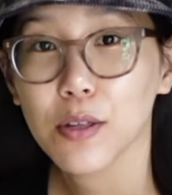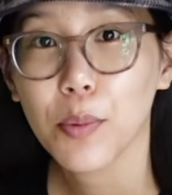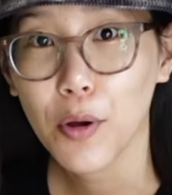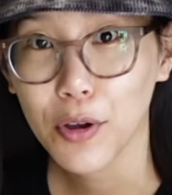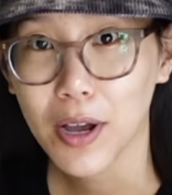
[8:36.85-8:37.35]
the
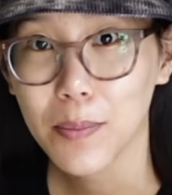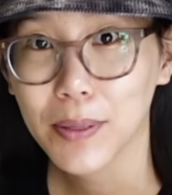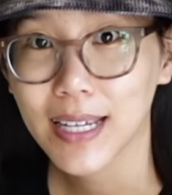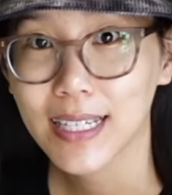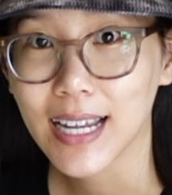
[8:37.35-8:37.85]
polka dot
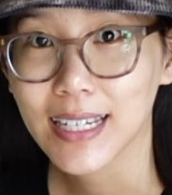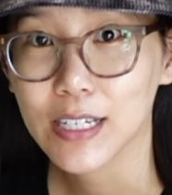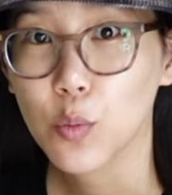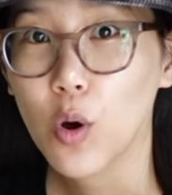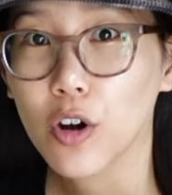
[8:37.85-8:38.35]
plant I need
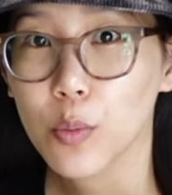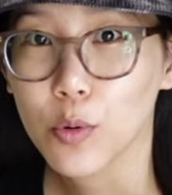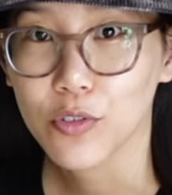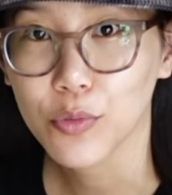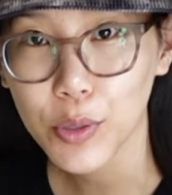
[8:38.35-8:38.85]
to water
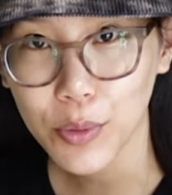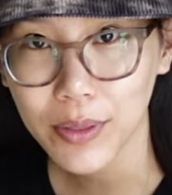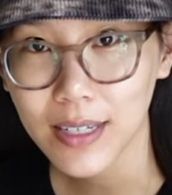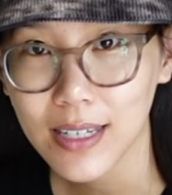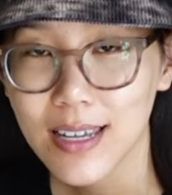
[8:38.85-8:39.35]
more
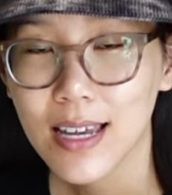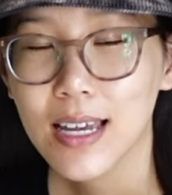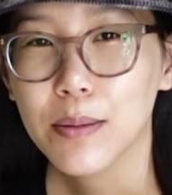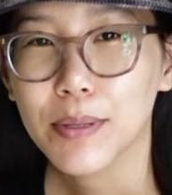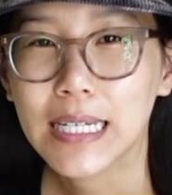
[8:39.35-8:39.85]
frequently
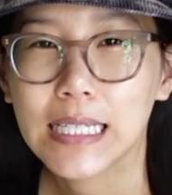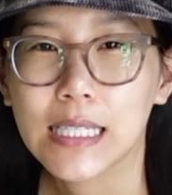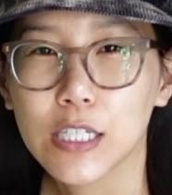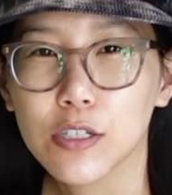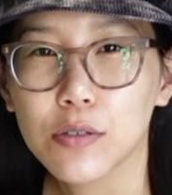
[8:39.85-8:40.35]
because
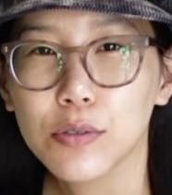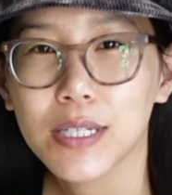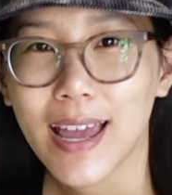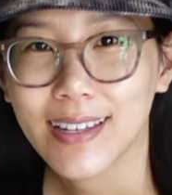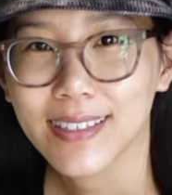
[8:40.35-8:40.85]
they do
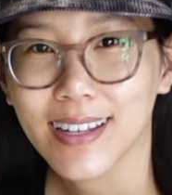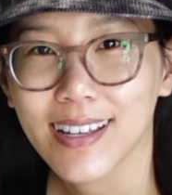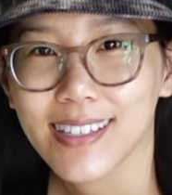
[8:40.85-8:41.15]
tend to get